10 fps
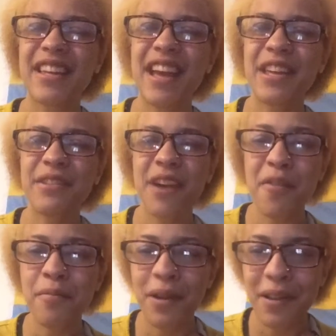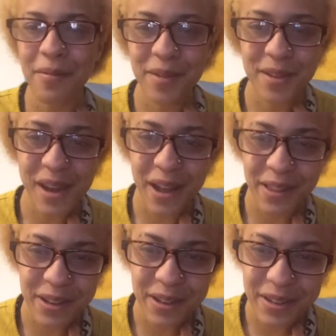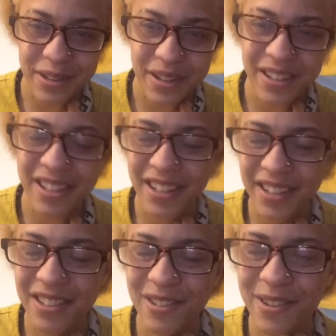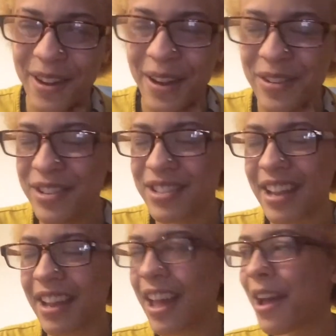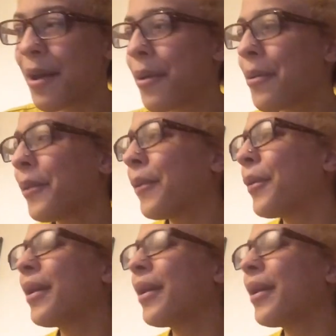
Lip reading: yeah, you have borderline personality disorder, I was just like, oh.